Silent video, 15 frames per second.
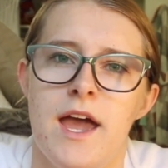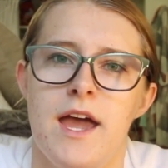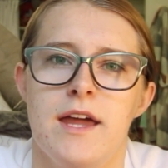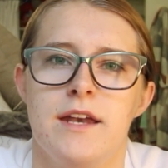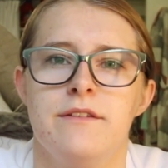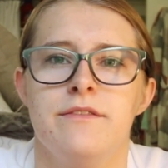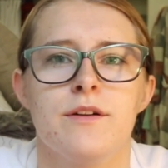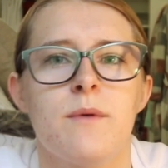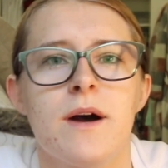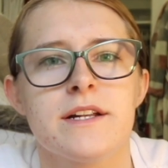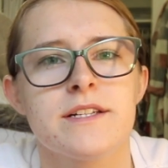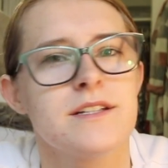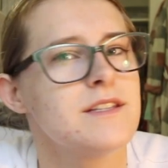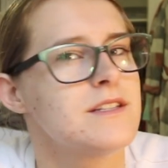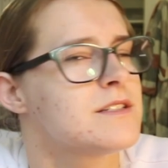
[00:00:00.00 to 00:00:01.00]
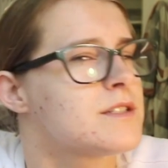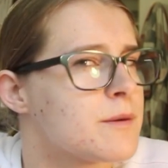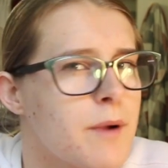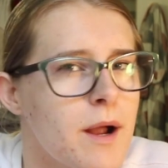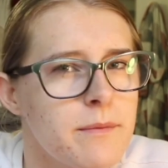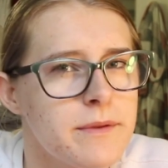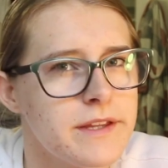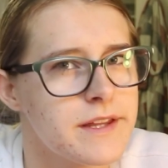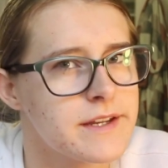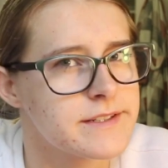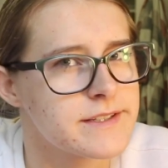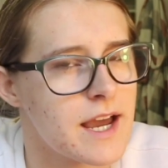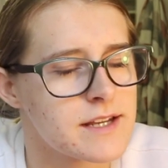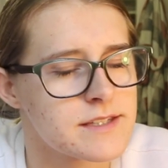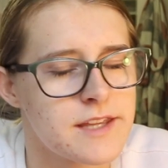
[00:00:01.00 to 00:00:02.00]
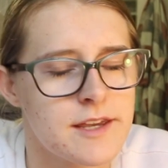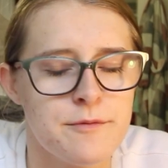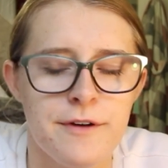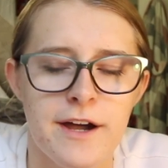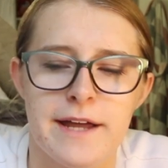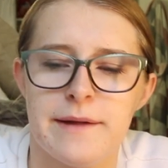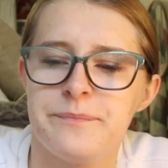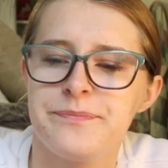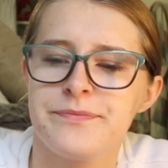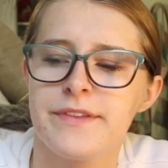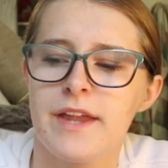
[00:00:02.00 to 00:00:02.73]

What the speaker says: and if you're watching this, you're probably the exact same way.